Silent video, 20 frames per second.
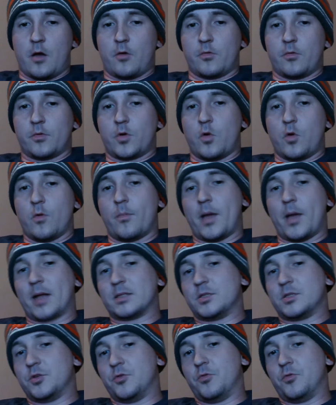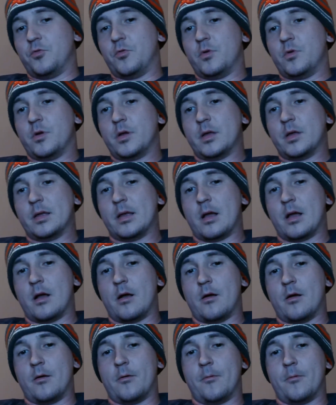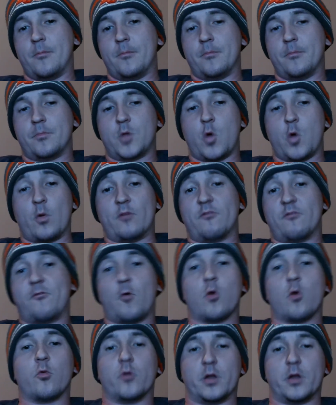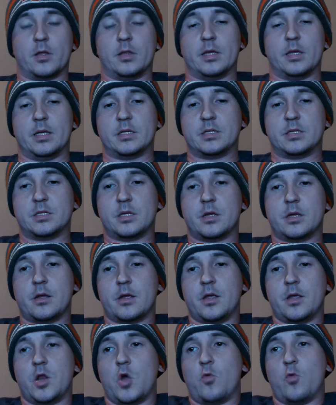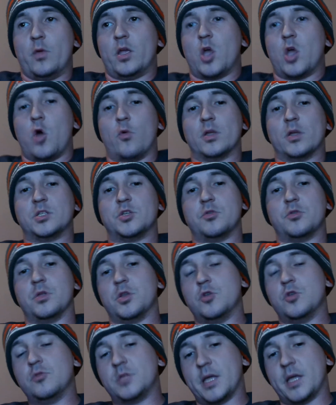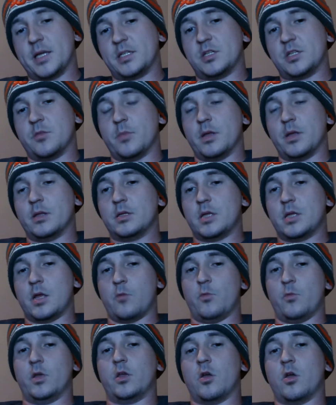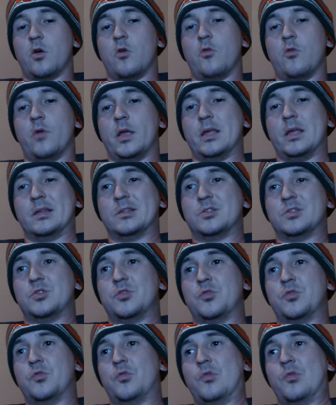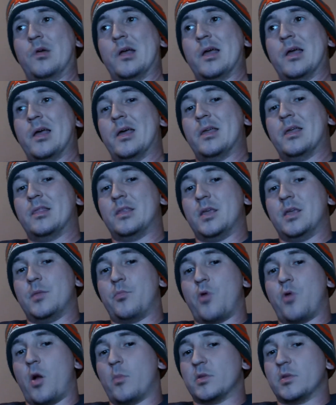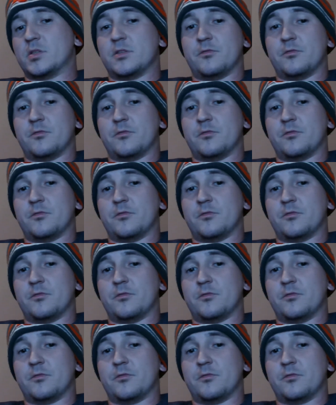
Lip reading: going back to going forward, at least. We go into the New Testament and we go into the promise of